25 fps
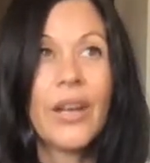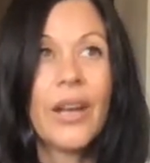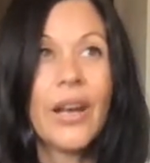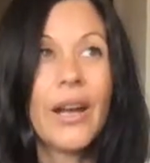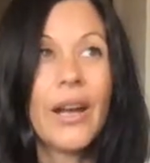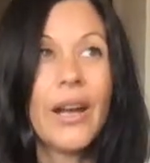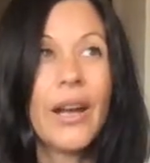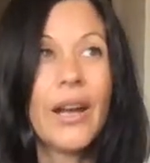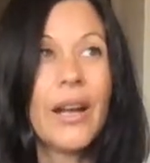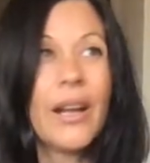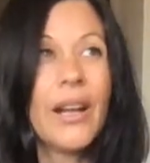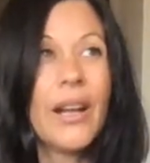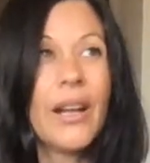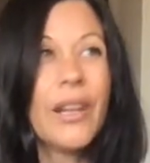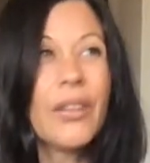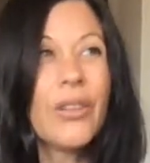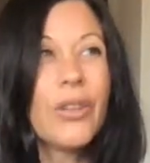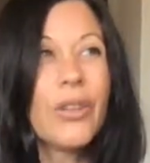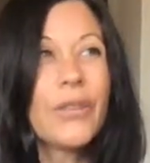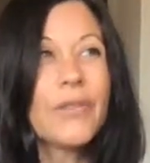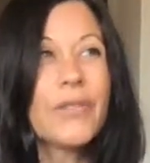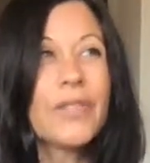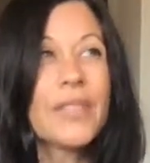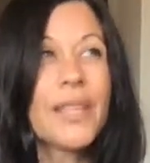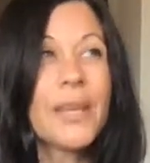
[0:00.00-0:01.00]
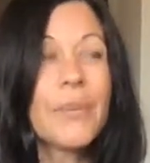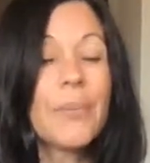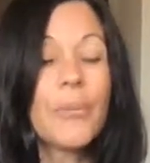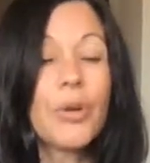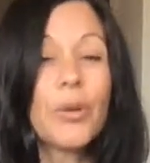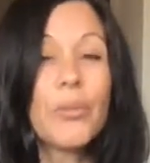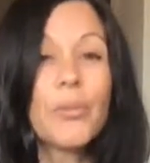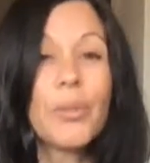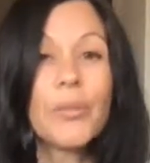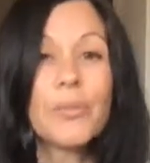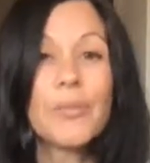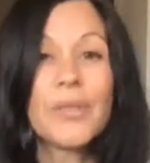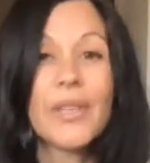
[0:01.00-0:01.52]
a lot of sleep
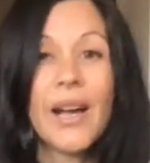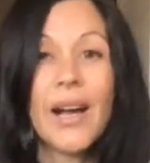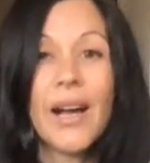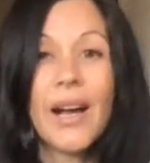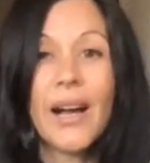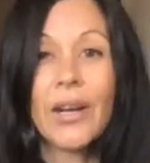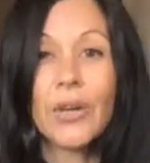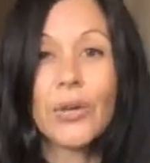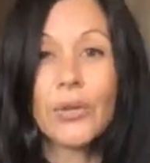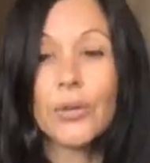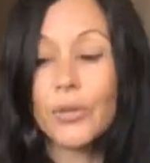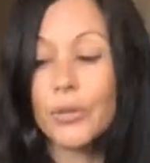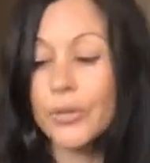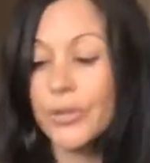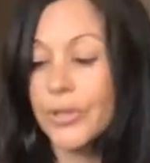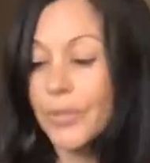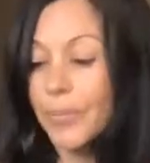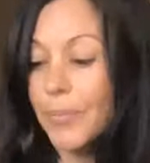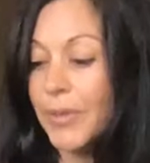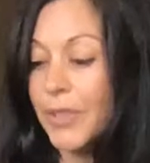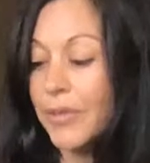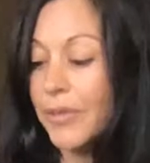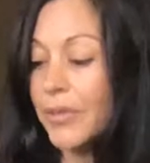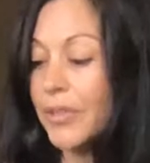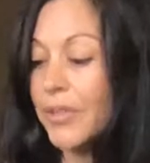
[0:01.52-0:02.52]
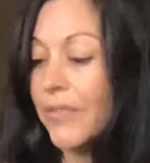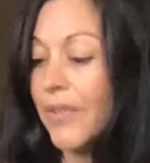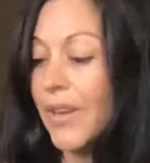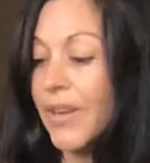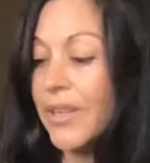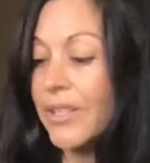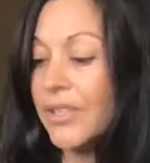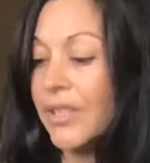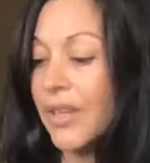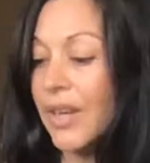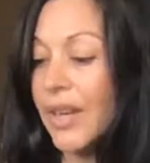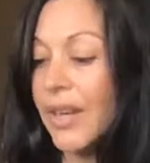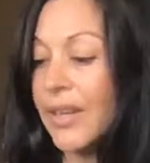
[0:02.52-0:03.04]
problems are caused because of
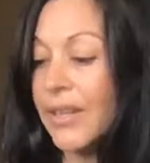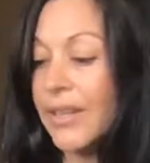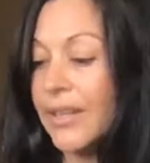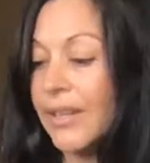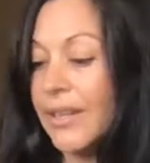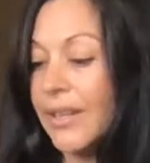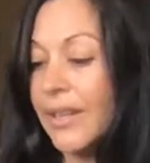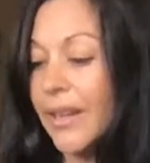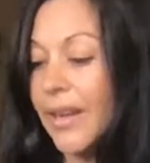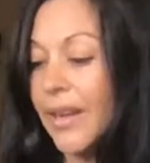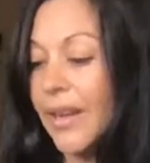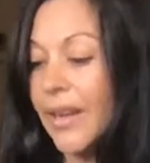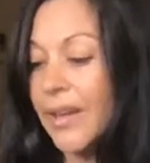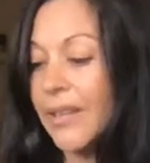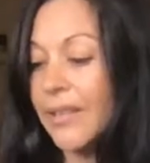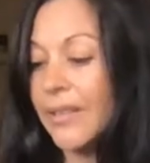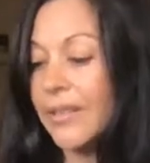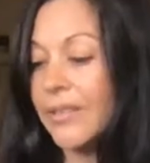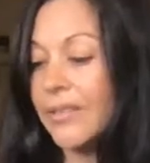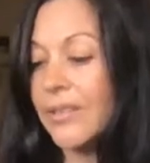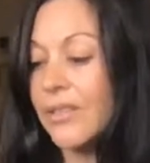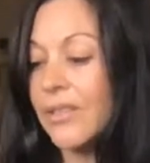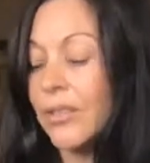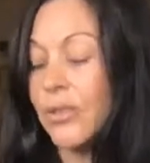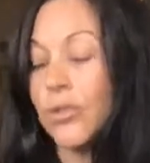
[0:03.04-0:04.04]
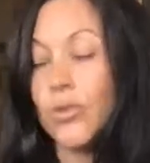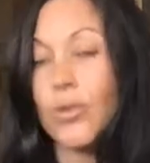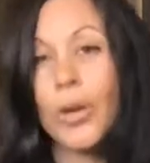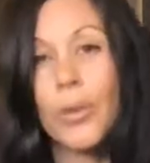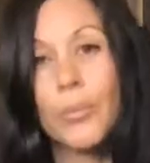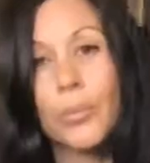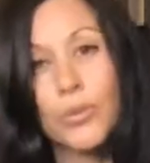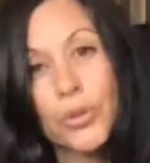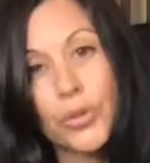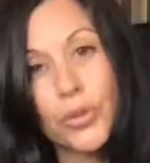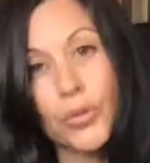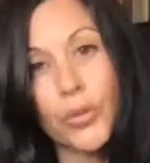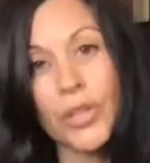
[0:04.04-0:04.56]
anxiety and
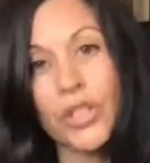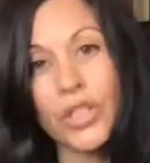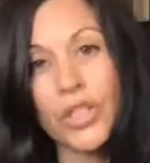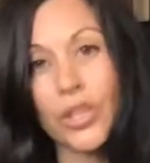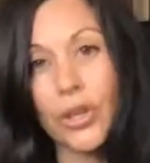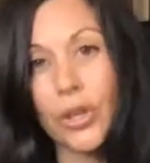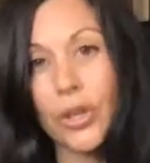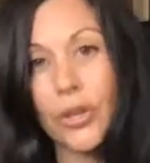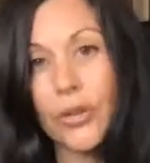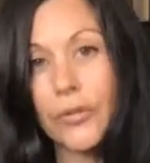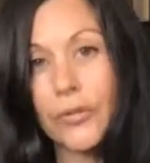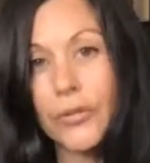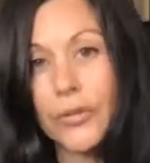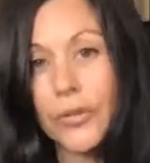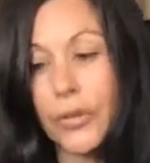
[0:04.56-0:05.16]
trouble switching off.